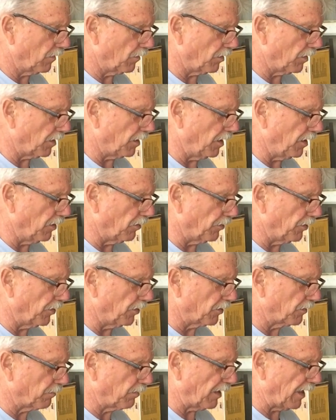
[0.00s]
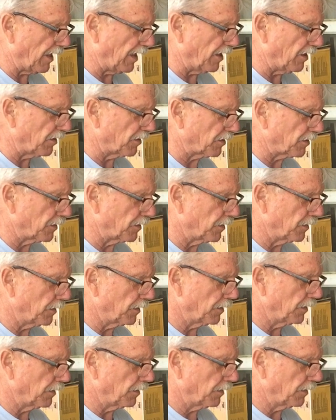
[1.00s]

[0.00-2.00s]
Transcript: with needle nose pliers.